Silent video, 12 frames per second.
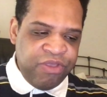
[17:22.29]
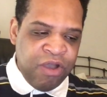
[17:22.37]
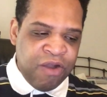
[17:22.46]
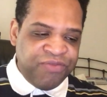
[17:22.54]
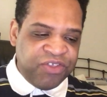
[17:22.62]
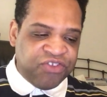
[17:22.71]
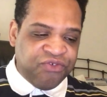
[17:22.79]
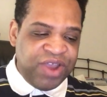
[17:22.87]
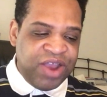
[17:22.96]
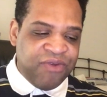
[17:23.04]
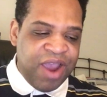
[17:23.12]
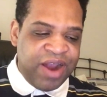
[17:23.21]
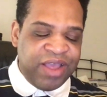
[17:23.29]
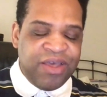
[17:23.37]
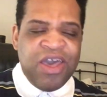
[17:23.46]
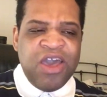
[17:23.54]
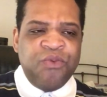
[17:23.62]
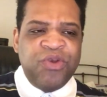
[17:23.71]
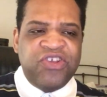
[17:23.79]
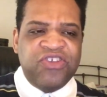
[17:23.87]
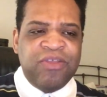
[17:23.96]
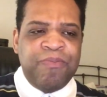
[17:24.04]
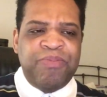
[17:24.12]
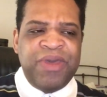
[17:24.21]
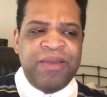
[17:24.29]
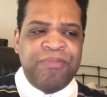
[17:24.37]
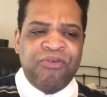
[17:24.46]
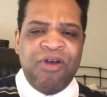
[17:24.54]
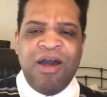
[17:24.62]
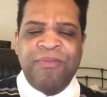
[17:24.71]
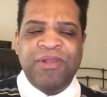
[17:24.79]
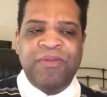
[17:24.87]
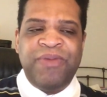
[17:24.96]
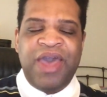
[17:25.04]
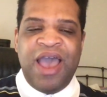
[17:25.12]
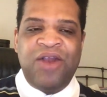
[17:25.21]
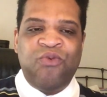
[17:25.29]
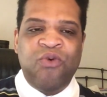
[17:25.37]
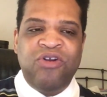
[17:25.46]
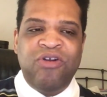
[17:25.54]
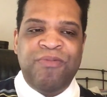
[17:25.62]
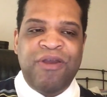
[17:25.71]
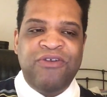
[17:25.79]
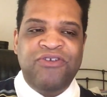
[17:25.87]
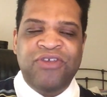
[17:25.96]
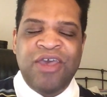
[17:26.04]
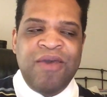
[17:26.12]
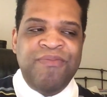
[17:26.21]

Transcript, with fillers: of the screenwriting, which is the big problem at Warner Brothers,